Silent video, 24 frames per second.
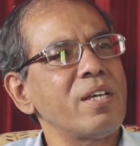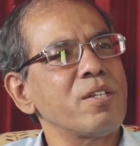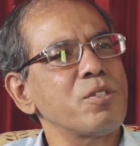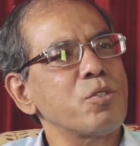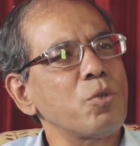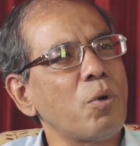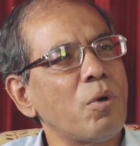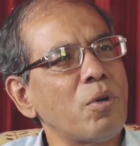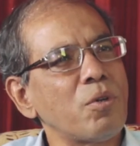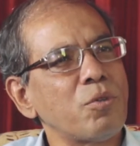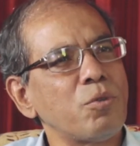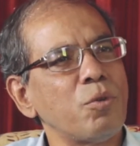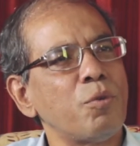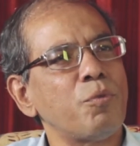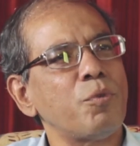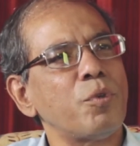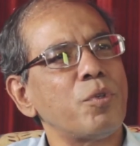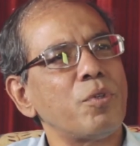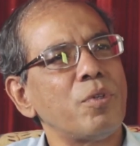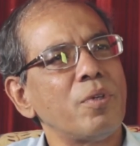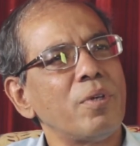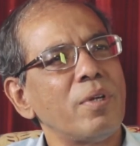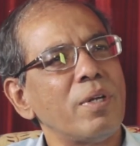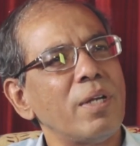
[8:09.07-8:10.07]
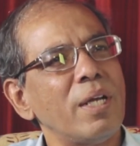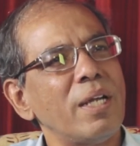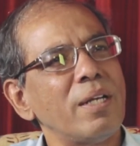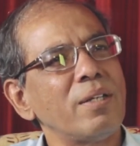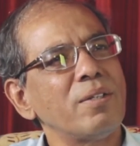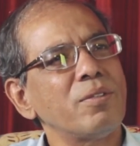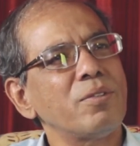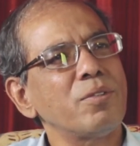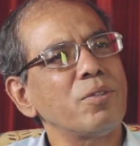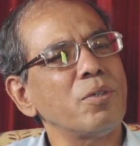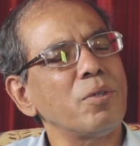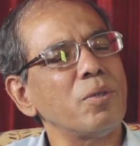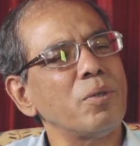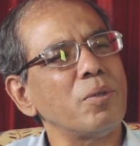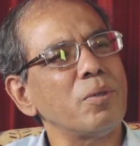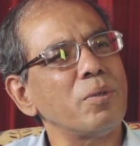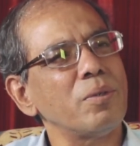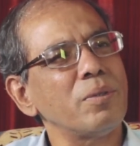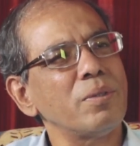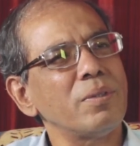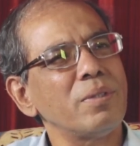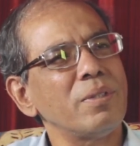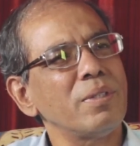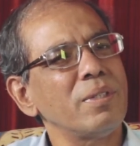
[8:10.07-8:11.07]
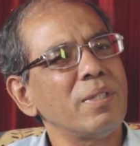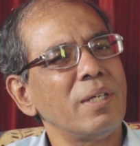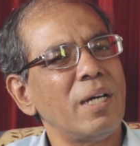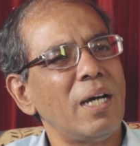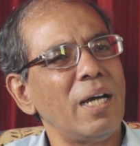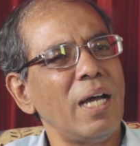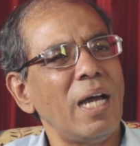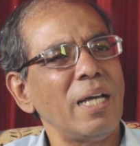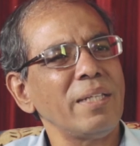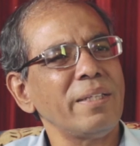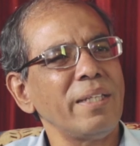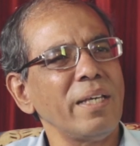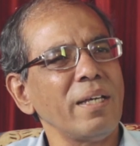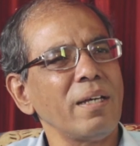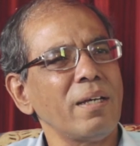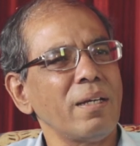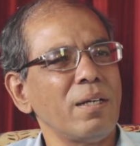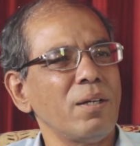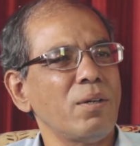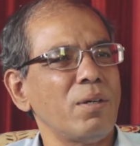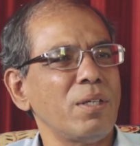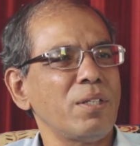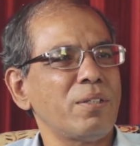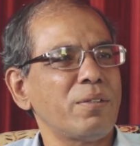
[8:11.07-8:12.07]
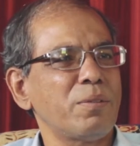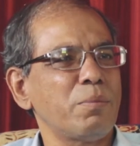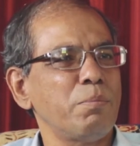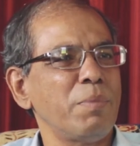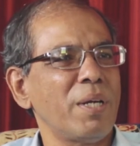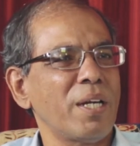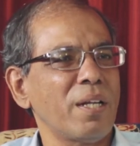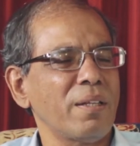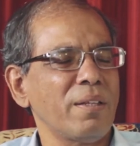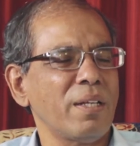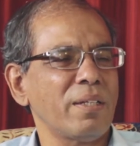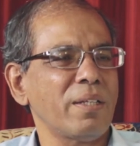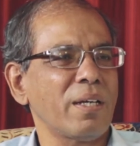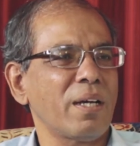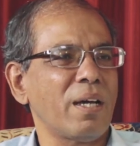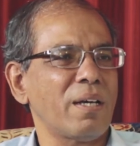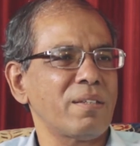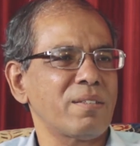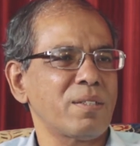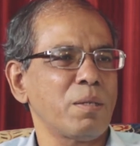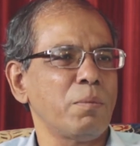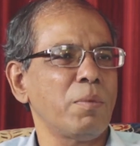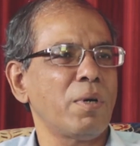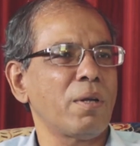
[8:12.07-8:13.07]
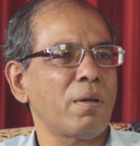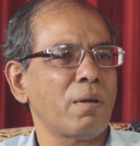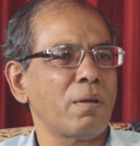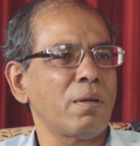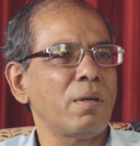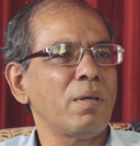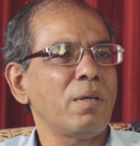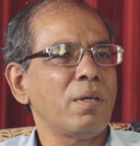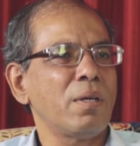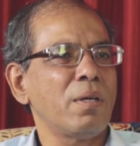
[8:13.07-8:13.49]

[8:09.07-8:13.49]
and so on and so forth, right? So I think it's better that the customer